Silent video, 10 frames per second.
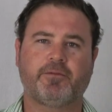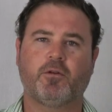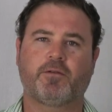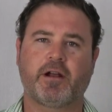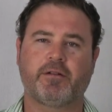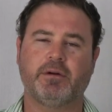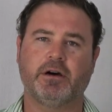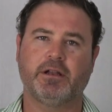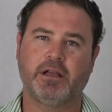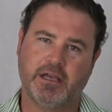forefront of
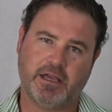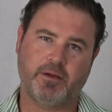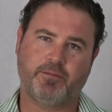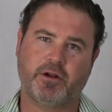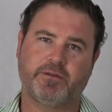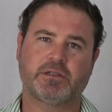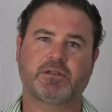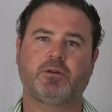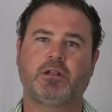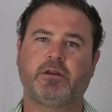mind. Improving
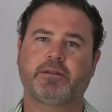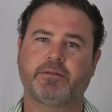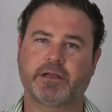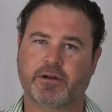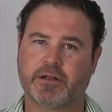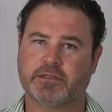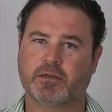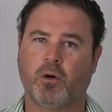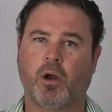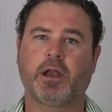soil health to increase the
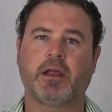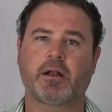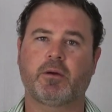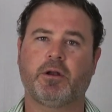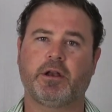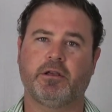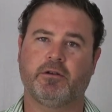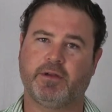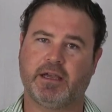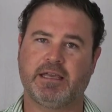quality and quantity
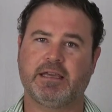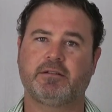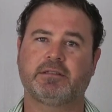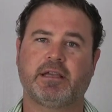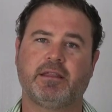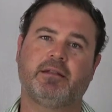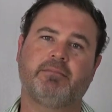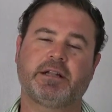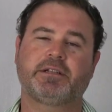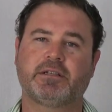of our yields, and then
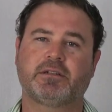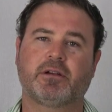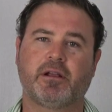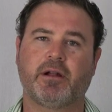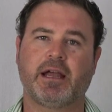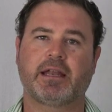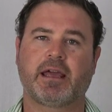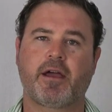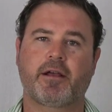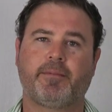matching stocking rate to
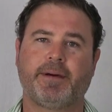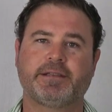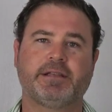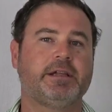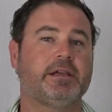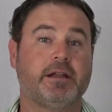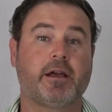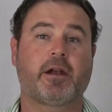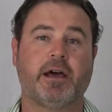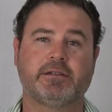carrying capacity in
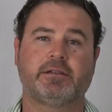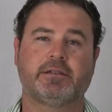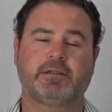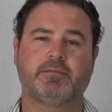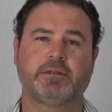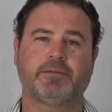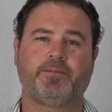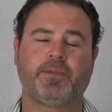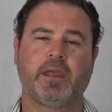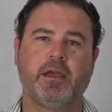our grazing systems.
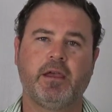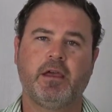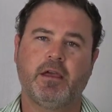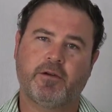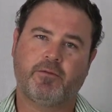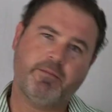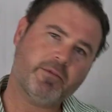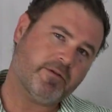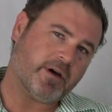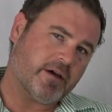If we
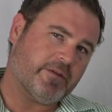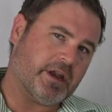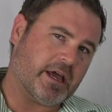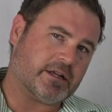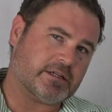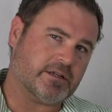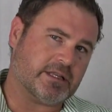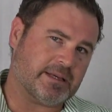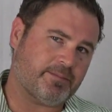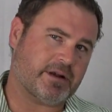move over now to
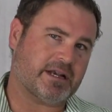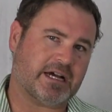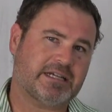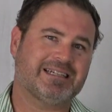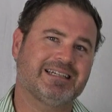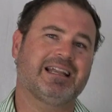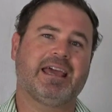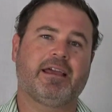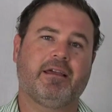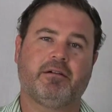the production
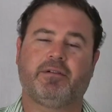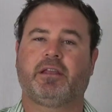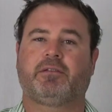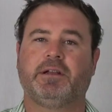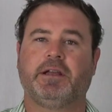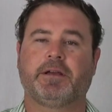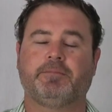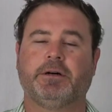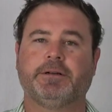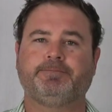leg of our
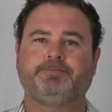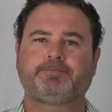three-legged pot,